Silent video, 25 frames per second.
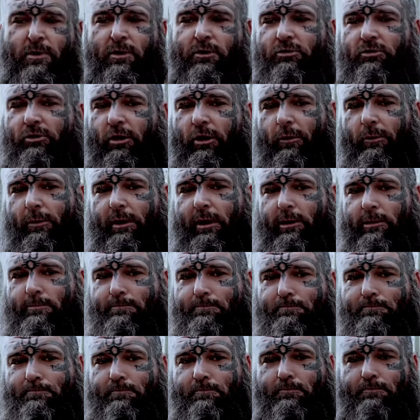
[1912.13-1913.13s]
So,
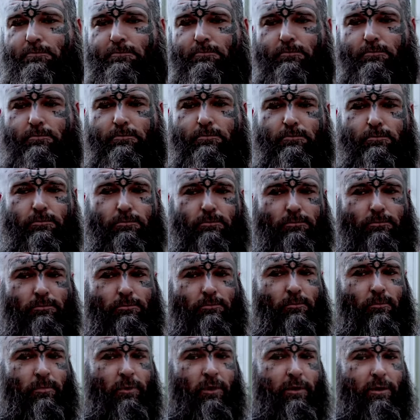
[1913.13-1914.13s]

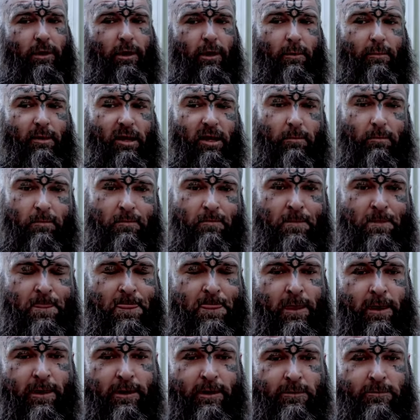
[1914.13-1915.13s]
yeah, I mean,
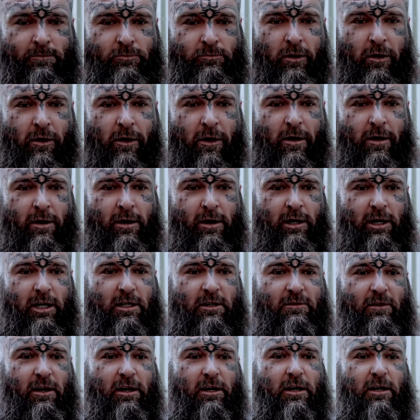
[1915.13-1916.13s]

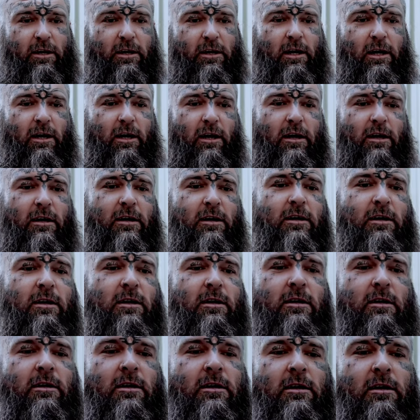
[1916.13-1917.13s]
it's fucking
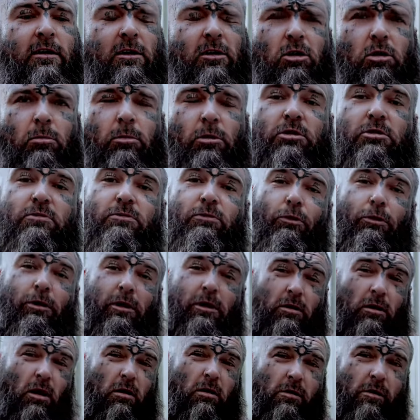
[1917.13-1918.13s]
almost 4
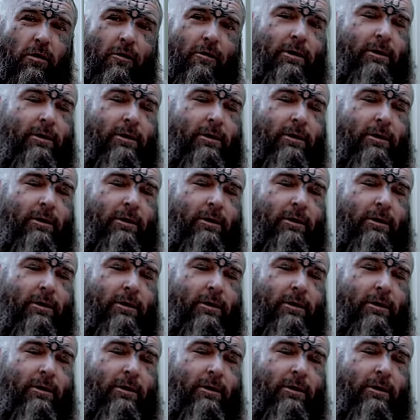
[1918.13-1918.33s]
o'clock.